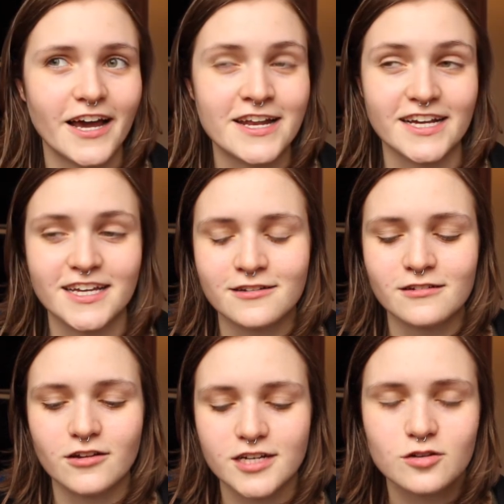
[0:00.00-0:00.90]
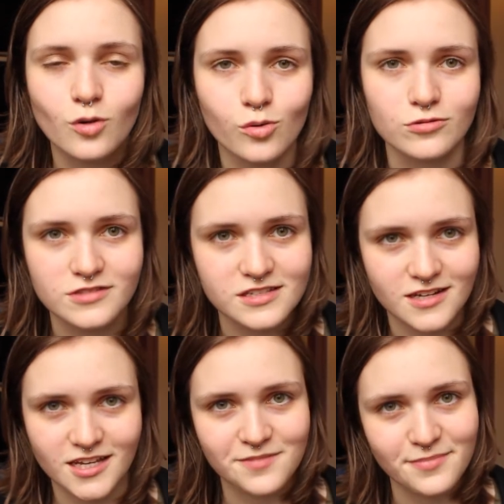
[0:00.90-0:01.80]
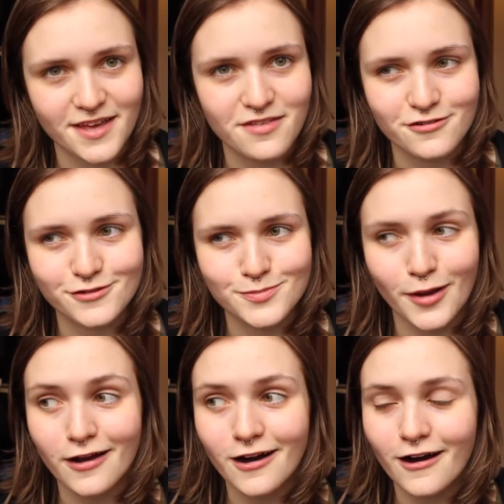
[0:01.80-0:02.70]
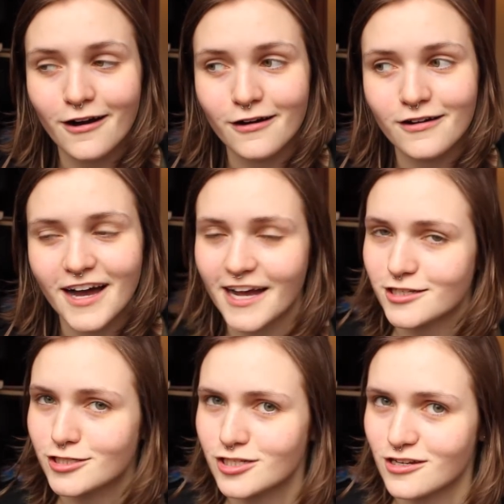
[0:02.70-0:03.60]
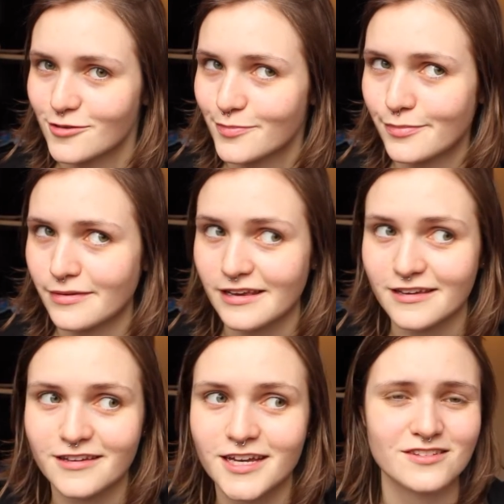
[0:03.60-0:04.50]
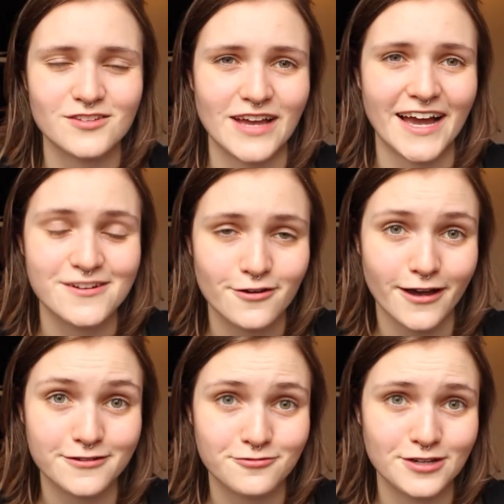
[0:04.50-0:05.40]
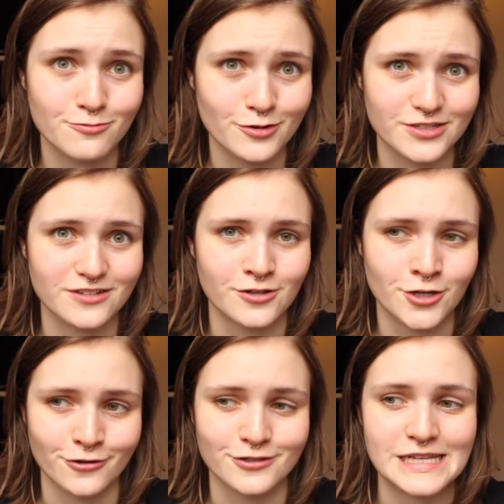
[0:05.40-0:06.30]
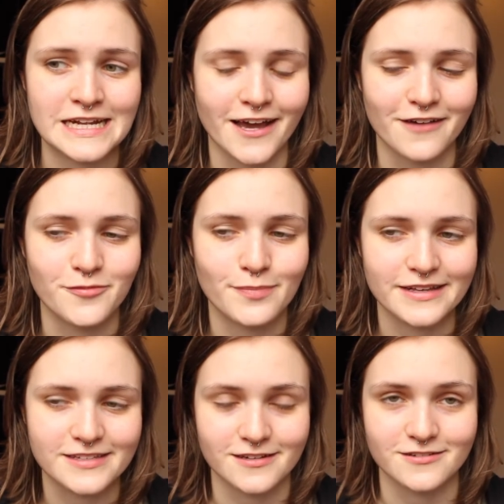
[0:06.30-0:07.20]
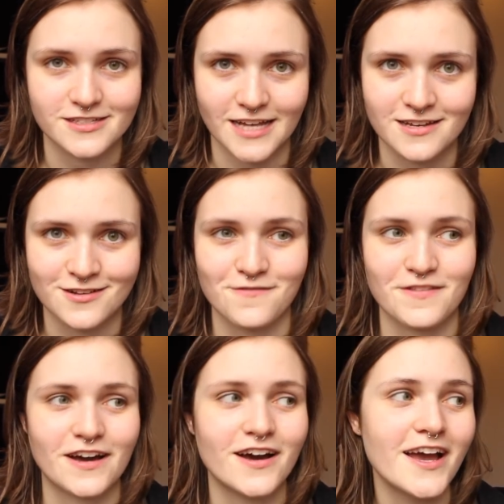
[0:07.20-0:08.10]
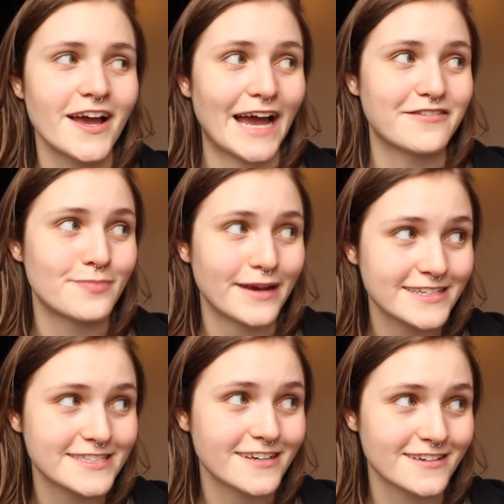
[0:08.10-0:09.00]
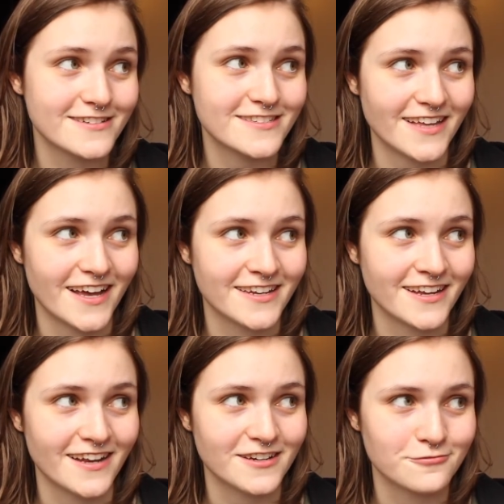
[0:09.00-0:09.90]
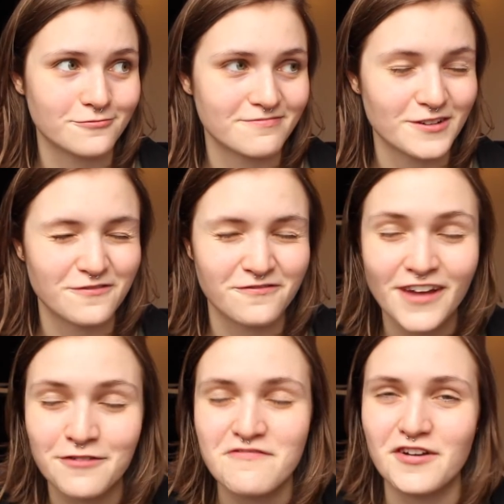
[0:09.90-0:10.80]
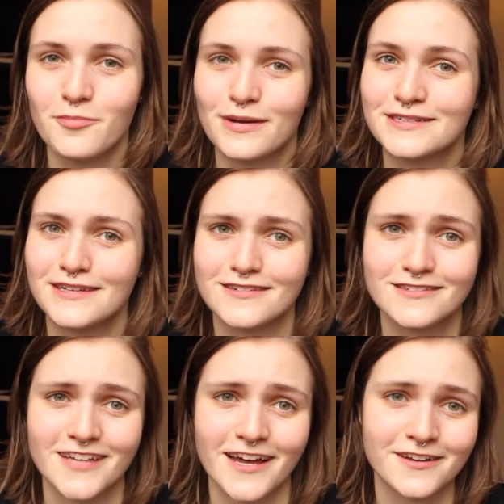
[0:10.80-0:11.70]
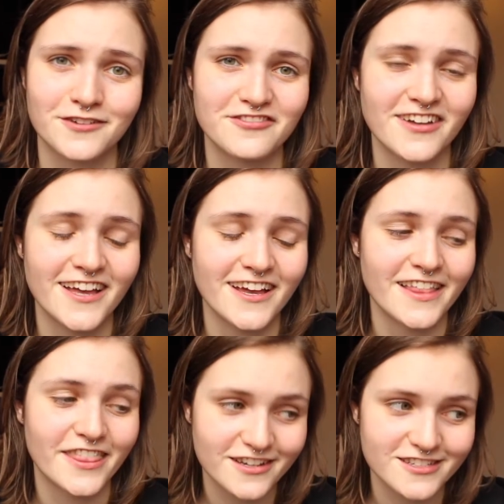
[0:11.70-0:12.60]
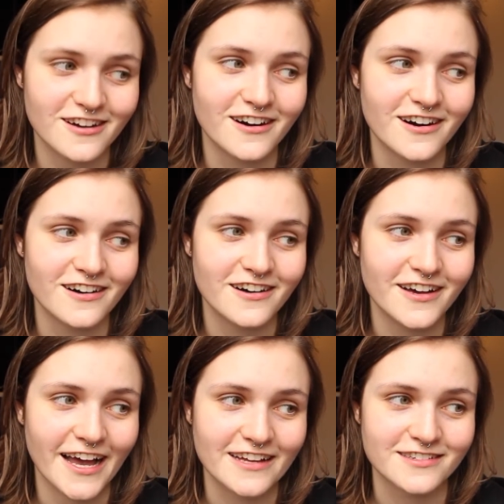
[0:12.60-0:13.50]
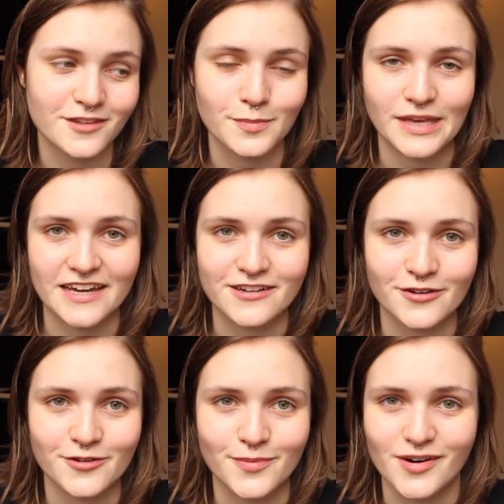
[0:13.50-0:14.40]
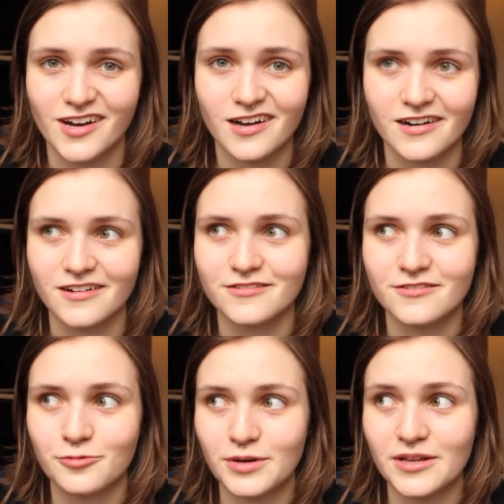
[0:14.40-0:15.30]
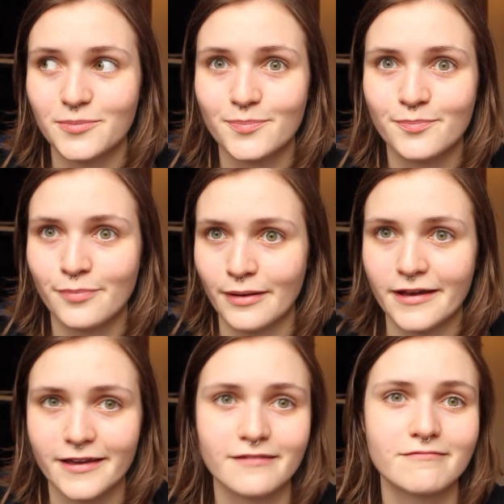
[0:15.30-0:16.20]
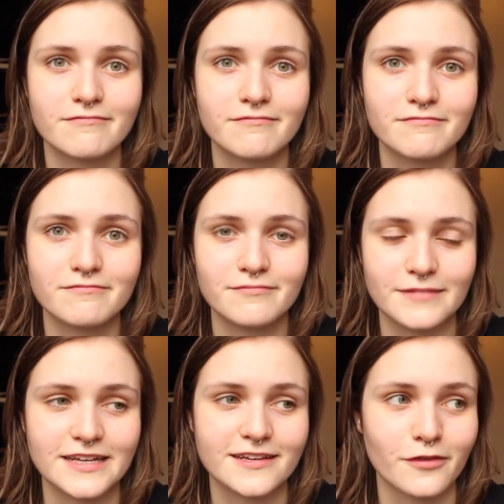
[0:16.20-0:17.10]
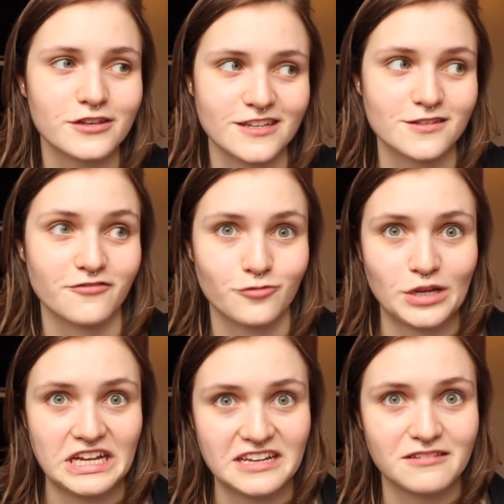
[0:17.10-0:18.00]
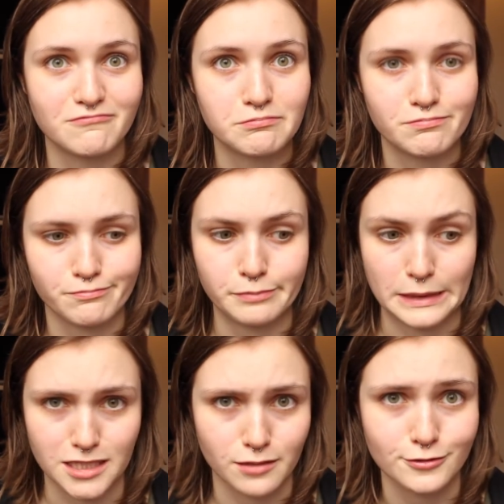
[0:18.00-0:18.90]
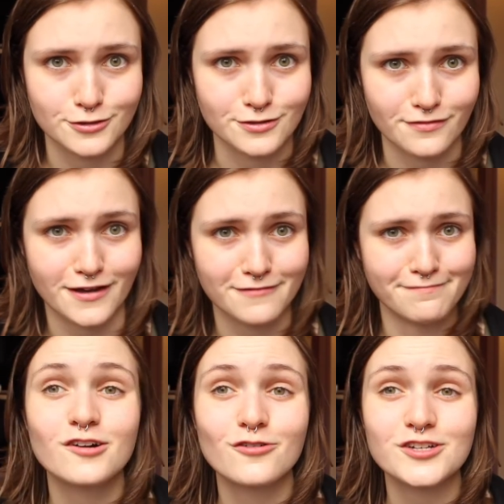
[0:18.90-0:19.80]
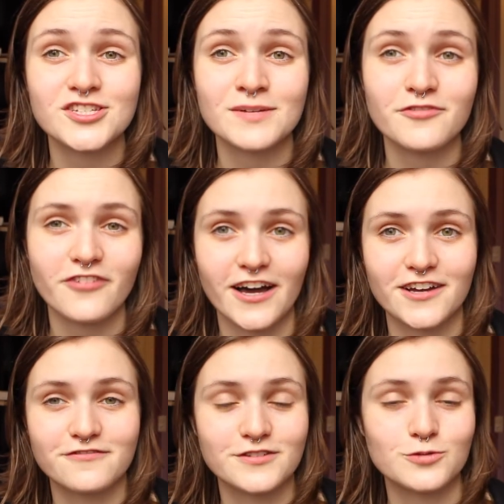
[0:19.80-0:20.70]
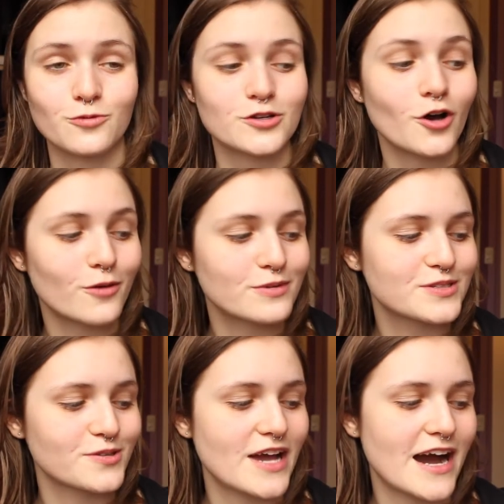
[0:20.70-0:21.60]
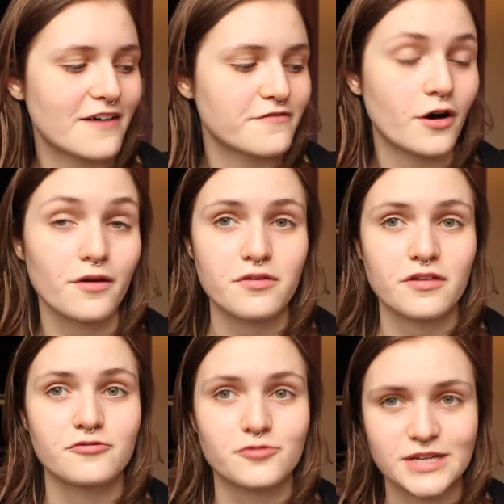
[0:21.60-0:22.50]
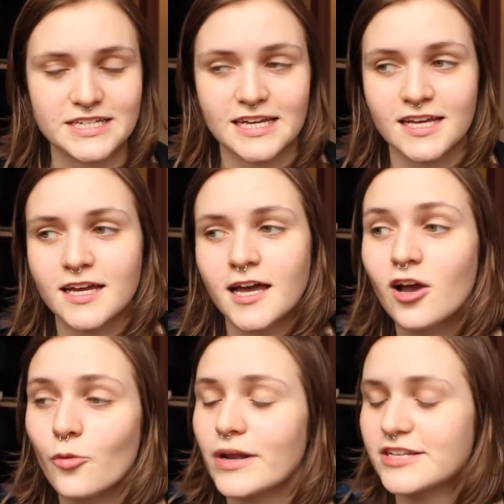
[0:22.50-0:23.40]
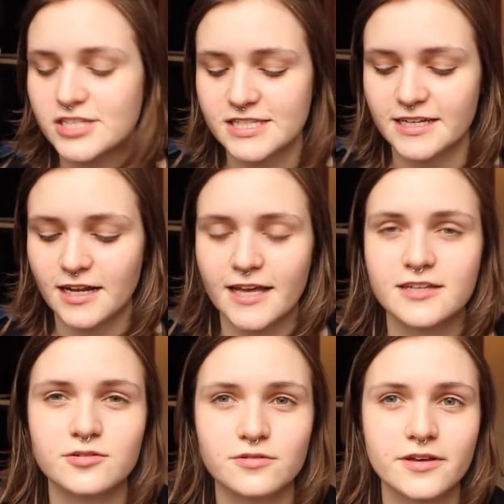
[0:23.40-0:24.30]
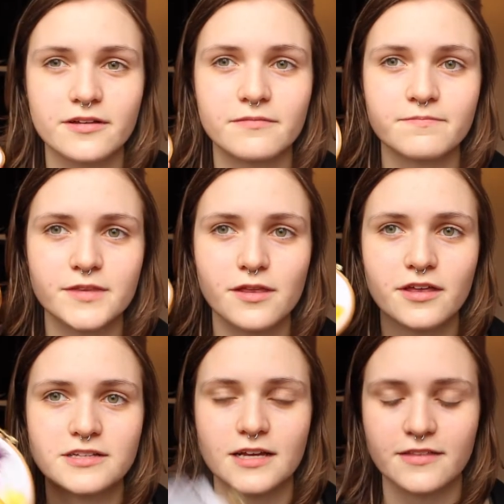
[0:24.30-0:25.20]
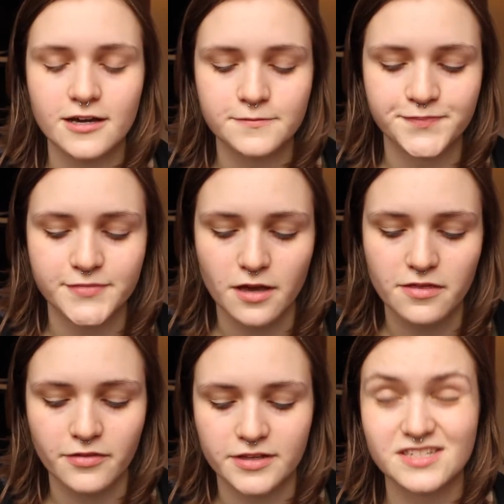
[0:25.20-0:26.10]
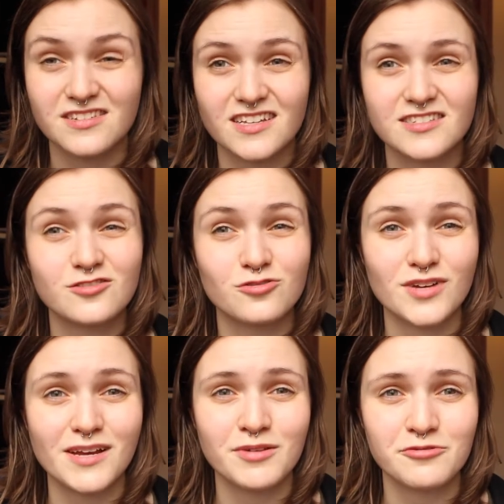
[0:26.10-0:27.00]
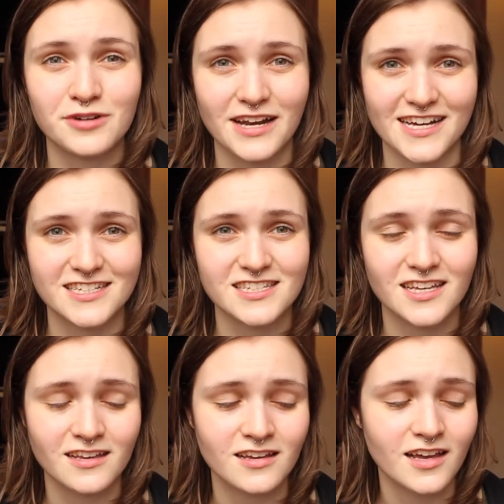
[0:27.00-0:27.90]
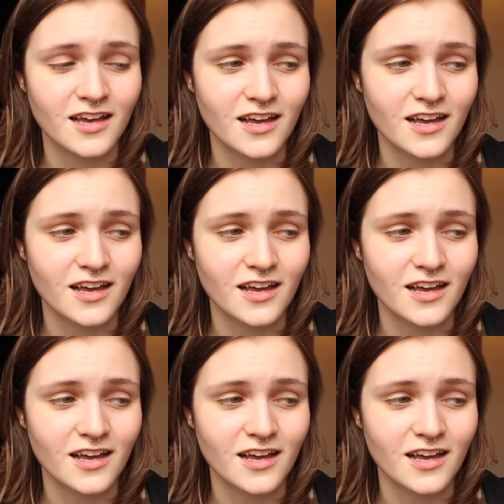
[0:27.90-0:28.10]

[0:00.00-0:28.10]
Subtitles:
And I can look at chords and I can play those, but I can't actually play. So yeah, I know how to read musical notes and I have a basic understanding of that. I have a basic understanding, like very, very basic understanding of the guitar and the piano, but I can't really play, like in the sense of really being able to do that. Question number 5 is, what hobbies do you have other than reading? Well, I just said I like doing things like that. I think that's extremely relaxing.